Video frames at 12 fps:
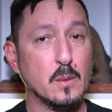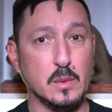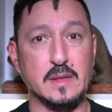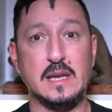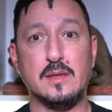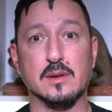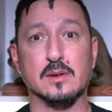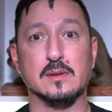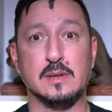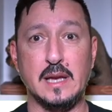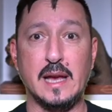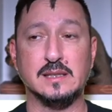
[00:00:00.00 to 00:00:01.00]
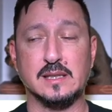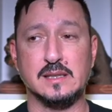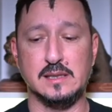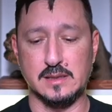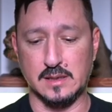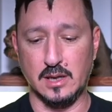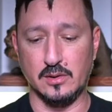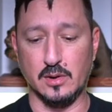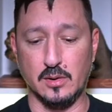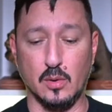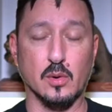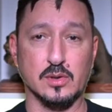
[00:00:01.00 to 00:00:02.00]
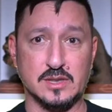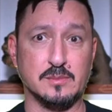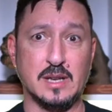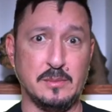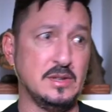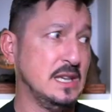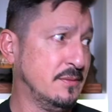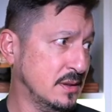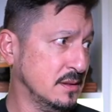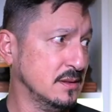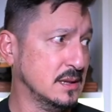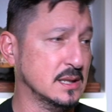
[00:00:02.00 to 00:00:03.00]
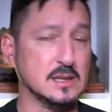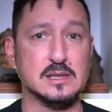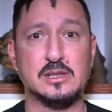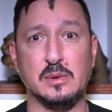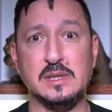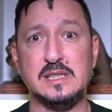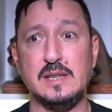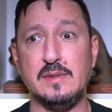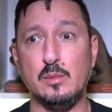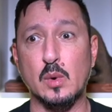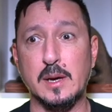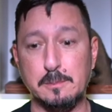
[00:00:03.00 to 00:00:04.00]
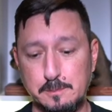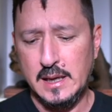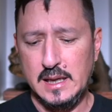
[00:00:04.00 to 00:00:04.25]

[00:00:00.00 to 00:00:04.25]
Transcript: with either the A sixty-six hundred or sometimes even the Sony Z V one.